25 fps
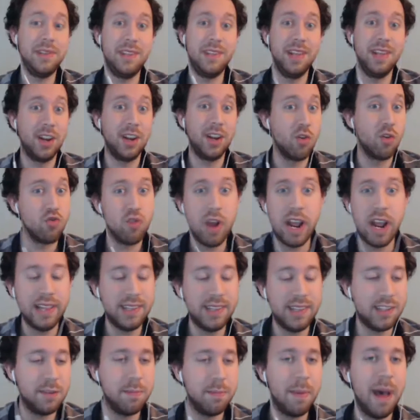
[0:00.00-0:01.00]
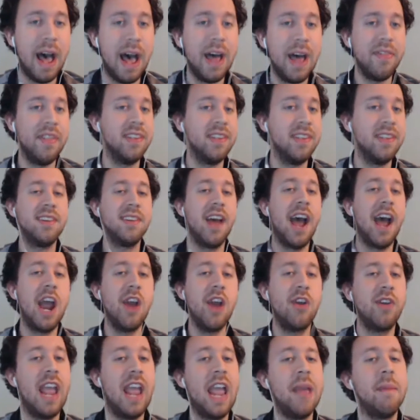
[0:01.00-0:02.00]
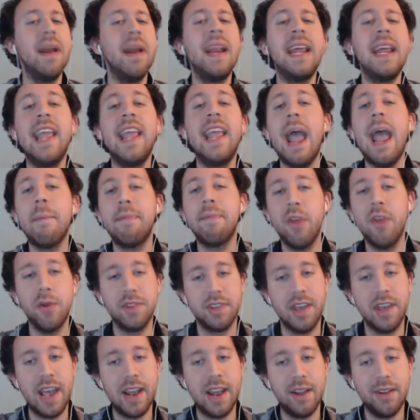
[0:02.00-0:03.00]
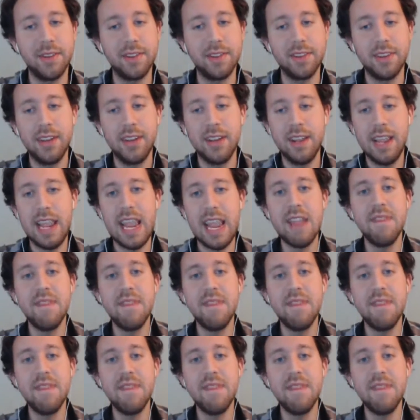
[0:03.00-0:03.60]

in a great spot this entire game, and he kept those idols even